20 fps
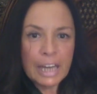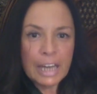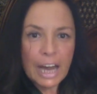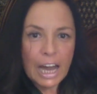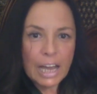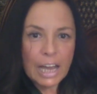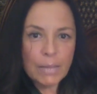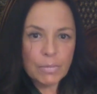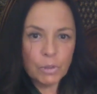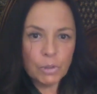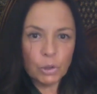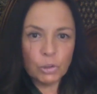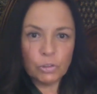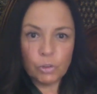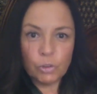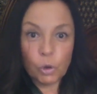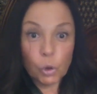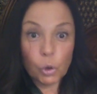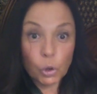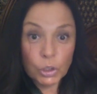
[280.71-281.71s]
I'm not
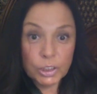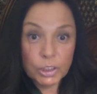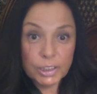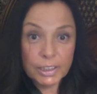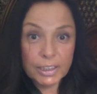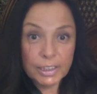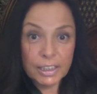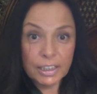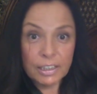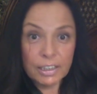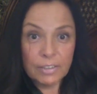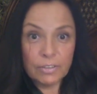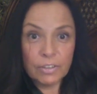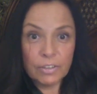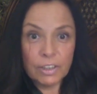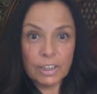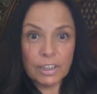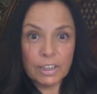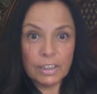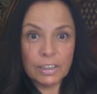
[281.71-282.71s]
forcing
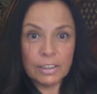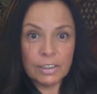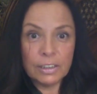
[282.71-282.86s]
anything.